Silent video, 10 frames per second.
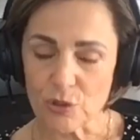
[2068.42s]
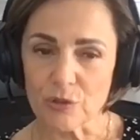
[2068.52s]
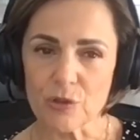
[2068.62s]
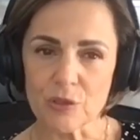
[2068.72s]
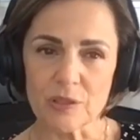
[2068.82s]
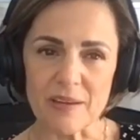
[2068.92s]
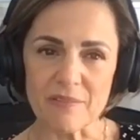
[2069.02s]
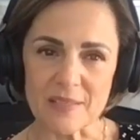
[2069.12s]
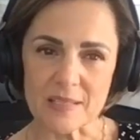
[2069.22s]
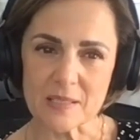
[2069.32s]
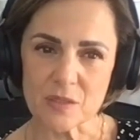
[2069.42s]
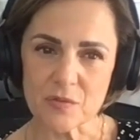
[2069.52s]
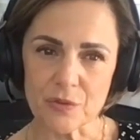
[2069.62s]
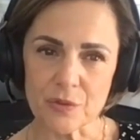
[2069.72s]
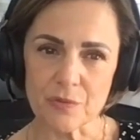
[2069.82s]
Good life lessons
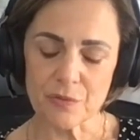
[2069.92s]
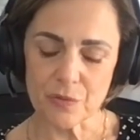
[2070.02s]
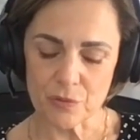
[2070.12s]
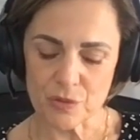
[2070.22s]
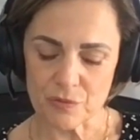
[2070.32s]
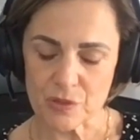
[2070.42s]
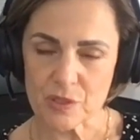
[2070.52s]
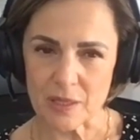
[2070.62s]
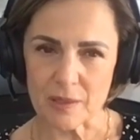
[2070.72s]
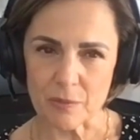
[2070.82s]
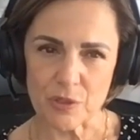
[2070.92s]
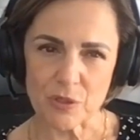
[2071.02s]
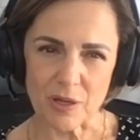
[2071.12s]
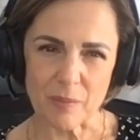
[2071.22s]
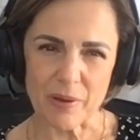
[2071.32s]
for those of us. We
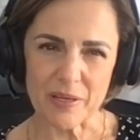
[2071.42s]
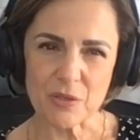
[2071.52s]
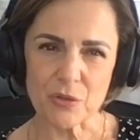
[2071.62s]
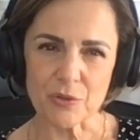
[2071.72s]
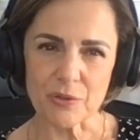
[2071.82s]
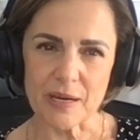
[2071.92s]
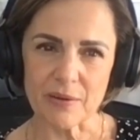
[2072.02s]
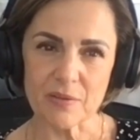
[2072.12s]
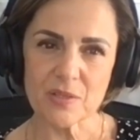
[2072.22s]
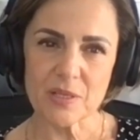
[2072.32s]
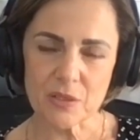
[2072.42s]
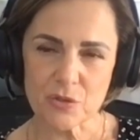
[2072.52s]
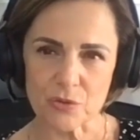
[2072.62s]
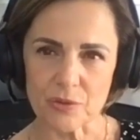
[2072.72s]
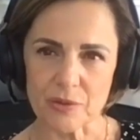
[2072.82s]
talk about internal narratives and
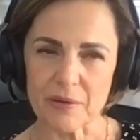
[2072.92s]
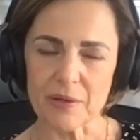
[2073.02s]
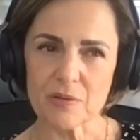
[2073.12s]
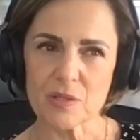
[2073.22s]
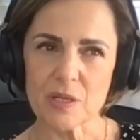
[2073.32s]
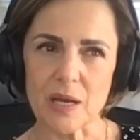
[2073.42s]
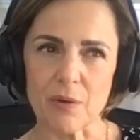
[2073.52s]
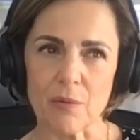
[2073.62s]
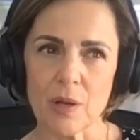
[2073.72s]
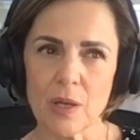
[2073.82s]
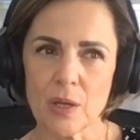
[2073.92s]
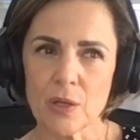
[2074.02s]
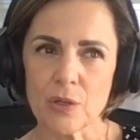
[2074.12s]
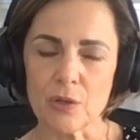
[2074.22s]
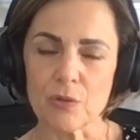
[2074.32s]
external narratives and how,
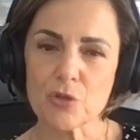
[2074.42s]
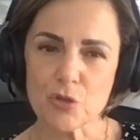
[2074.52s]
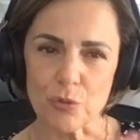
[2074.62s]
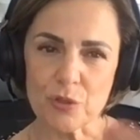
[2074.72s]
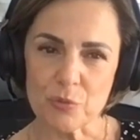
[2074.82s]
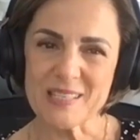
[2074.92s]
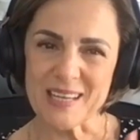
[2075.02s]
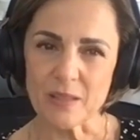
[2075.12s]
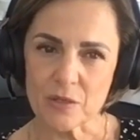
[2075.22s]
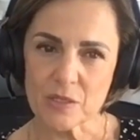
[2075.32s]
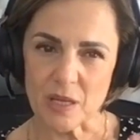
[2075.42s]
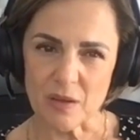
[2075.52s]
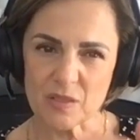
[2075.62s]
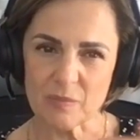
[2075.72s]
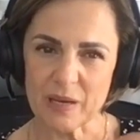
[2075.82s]
the stories we tell
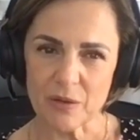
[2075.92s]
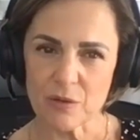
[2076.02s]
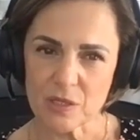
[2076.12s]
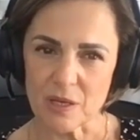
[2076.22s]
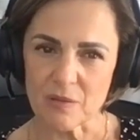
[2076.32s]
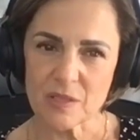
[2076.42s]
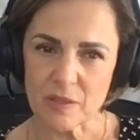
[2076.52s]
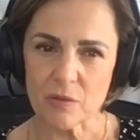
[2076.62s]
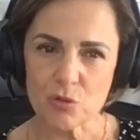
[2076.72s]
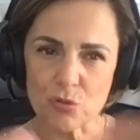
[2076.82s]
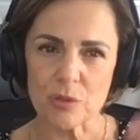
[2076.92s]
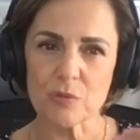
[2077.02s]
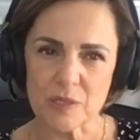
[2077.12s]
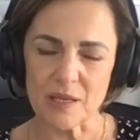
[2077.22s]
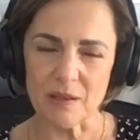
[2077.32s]
ourselves about ourselves and then the stories
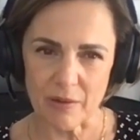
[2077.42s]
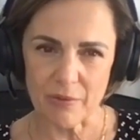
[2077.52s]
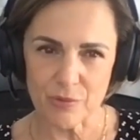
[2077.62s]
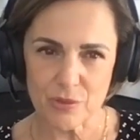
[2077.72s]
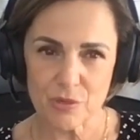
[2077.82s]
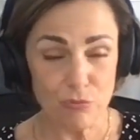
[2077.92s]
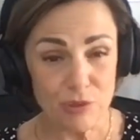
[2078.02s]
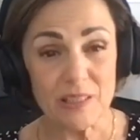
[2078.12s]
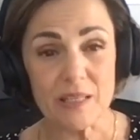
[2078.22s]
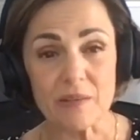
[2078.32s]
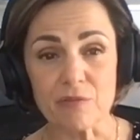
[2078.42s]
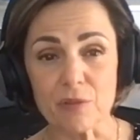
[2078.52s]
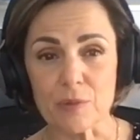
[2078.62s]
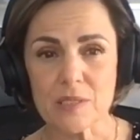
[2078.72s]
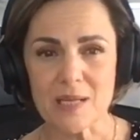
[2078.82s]
we tell others really
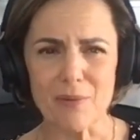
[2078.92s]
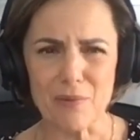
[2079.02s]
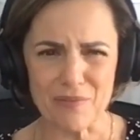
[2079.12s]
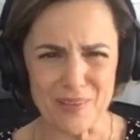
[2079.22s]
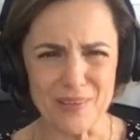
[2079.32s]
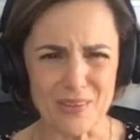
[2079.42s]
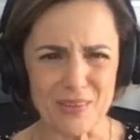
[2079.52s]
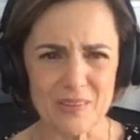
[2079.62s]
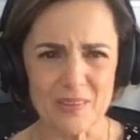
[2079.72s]
influence how we feel.